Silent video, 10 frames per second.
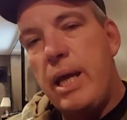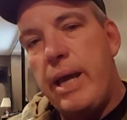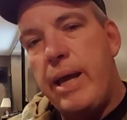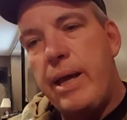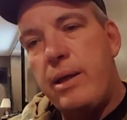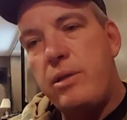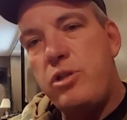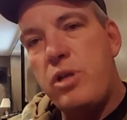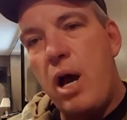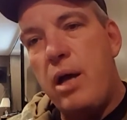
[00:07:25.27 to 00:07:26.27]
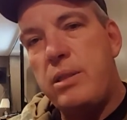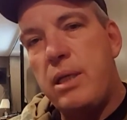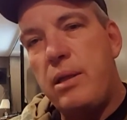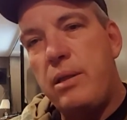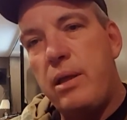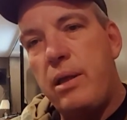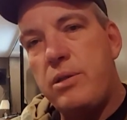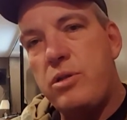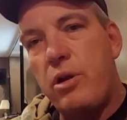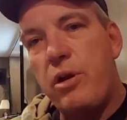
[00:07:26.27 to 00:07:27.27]
and shot on the
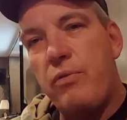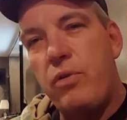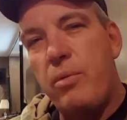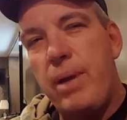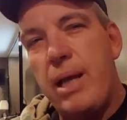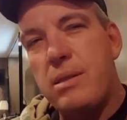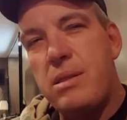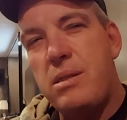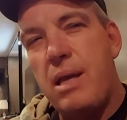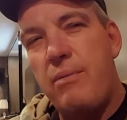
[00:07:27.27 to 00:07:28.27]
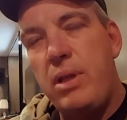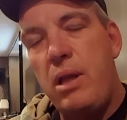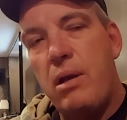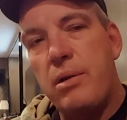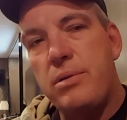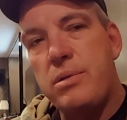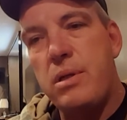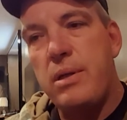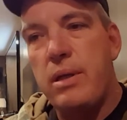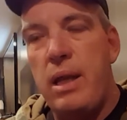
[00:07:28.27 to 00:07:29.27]
circuit for about 7 years,
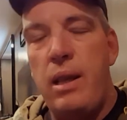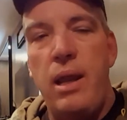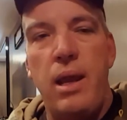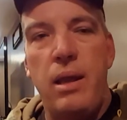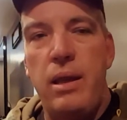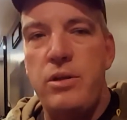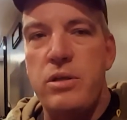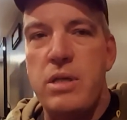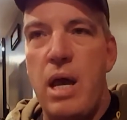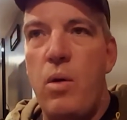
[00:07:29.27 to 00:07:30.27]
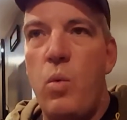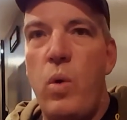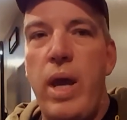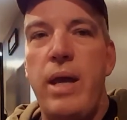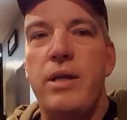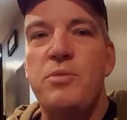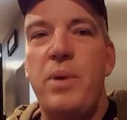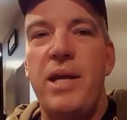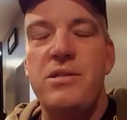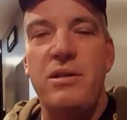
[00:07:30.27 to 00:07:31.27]
and then it just got way
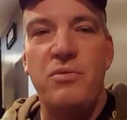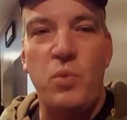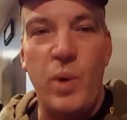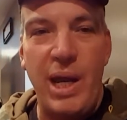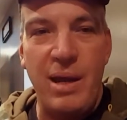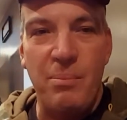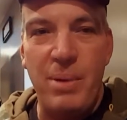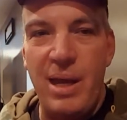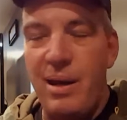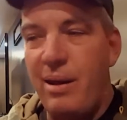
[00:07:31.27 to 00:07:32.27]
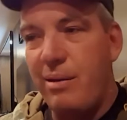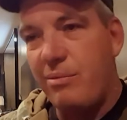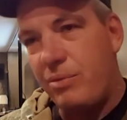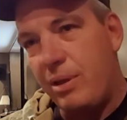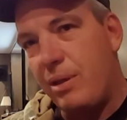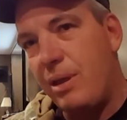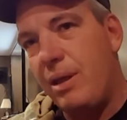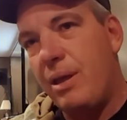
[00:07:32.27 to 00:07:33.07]
expensive, way competitive, and